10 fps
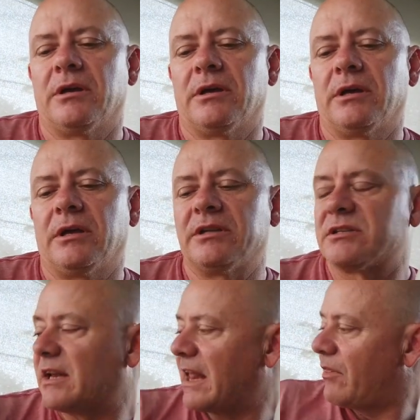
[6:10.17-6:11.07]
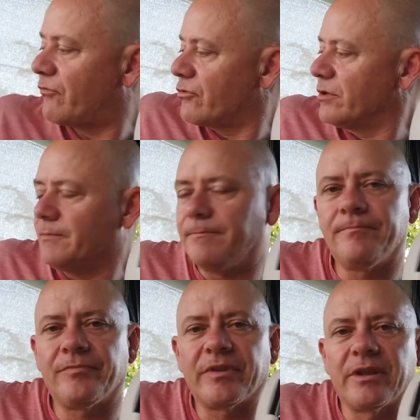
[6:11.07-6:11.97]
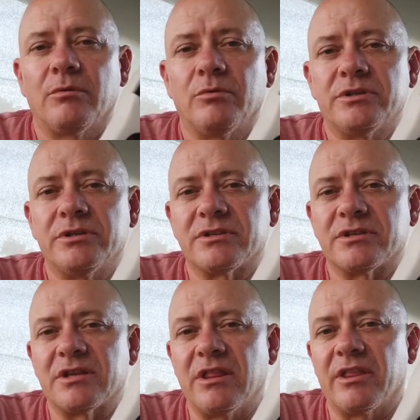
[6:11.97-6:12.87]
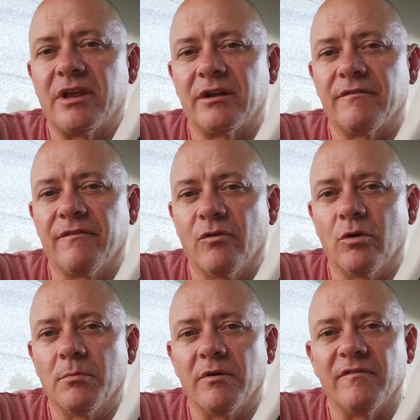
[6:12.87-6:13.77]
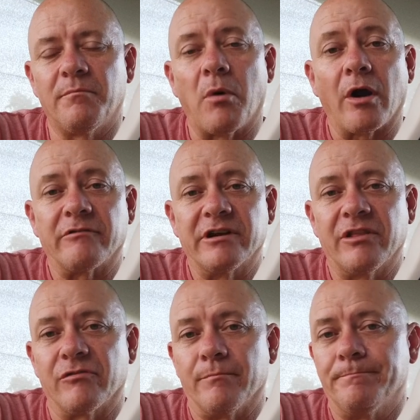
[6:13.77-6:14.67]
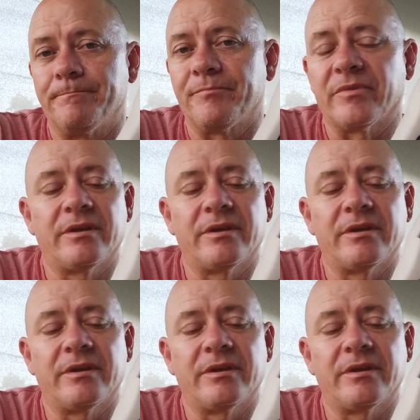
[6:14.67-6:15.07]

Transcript: It's allethrin, which is a synthetic form of pyrethrum.